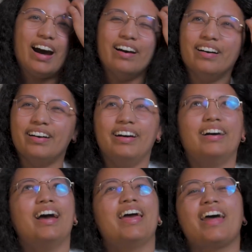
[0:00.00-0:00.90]

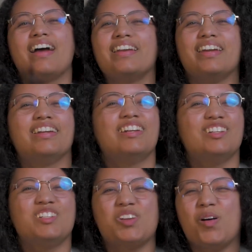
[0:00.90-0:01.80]
And I needed
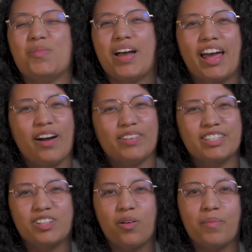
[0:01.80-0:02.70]
it so bad. I
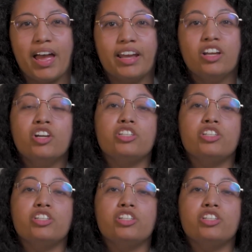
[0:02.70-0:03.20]
was so mad.